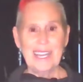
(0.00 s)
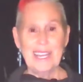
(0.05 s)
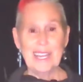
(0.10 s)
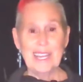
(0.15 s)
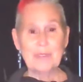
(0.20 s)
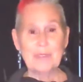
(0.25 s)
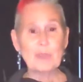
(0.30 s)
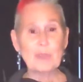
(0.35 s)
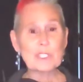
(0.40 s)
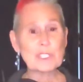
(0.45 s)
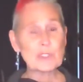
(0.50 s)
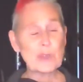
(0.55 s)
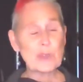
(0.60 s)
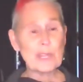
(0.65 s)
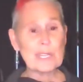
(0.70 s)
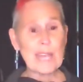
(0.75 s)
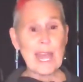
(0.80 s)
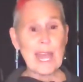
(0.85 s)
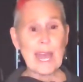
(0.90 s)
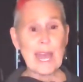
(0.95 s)
And what's
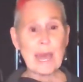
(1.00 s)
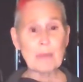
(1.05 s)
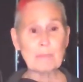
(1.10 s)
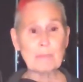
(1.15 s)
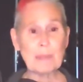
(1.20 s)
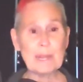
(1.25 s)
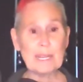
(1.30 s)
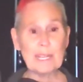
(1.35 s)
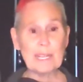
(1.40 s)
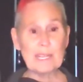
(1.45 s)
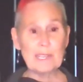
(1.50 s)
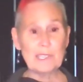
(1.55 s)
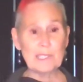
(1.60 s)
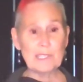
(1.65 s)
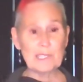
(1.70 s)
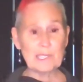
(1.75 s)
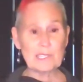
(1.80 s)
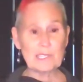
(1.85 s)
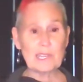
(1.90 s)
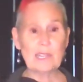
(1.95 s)
going to happen
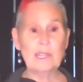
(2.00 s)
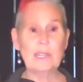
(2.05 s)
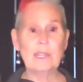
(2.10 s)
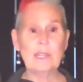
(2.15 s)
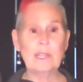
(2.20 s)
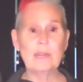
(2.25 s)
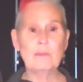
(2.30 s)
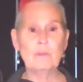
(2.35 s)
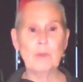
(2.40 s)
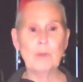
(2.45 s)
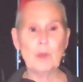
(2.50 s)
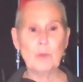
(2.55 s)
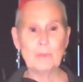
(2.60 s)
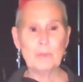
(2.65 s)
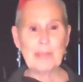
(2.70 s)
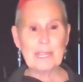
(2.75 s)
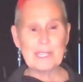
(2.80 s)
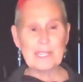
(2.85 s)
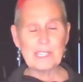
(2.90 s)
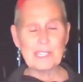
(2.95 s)
is in a
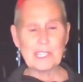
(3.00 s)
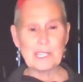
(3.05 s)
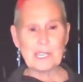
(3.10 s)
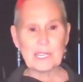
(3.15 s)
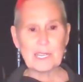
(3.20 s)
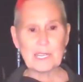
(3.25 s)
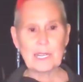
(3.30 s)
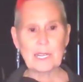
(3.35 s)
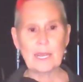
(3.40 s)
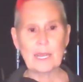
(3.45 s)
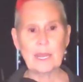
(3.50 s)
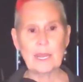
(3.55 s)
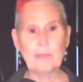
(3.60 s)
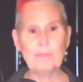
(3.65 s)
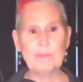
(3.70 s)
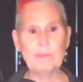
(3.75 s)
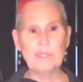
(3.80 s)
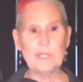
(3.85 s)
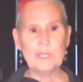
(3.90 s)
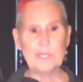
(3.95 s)
moment,
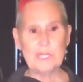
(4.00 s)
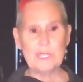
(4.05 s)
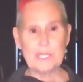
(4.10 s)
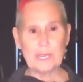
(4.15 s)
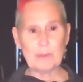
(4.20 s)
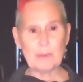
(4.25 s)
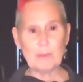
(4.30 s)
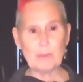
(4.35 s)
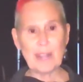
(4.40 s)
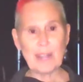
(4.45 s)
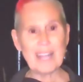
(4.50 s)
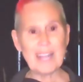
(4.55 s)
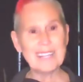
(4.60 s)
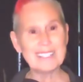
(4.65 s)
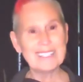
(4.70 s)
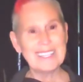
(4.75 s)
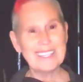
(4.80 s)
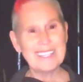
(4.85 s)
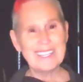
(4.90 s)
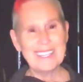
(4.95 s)

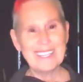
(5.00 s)
Deborah